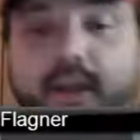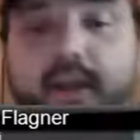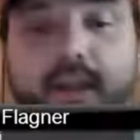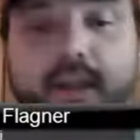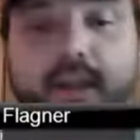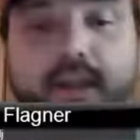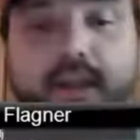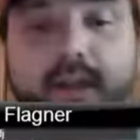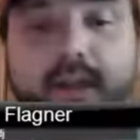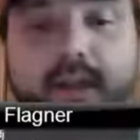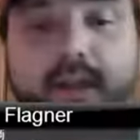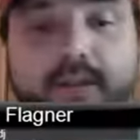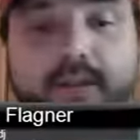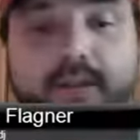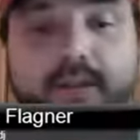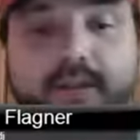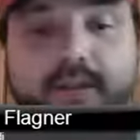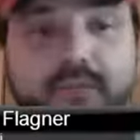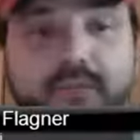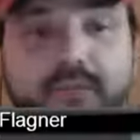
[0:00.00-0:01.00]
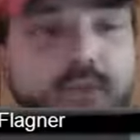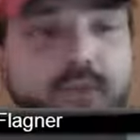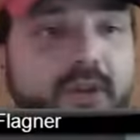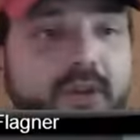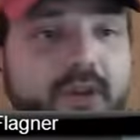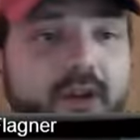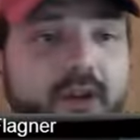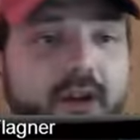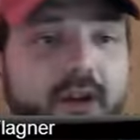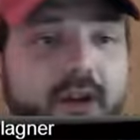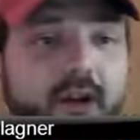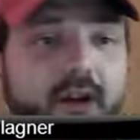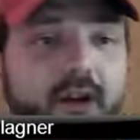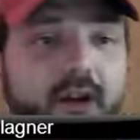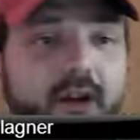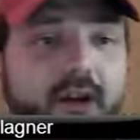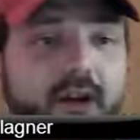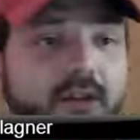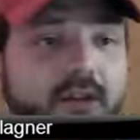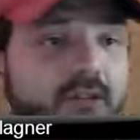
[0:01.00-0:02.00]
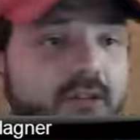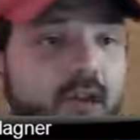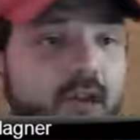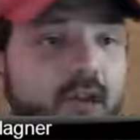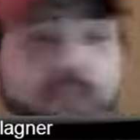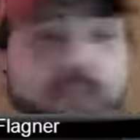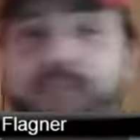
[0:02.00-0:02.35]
And there are a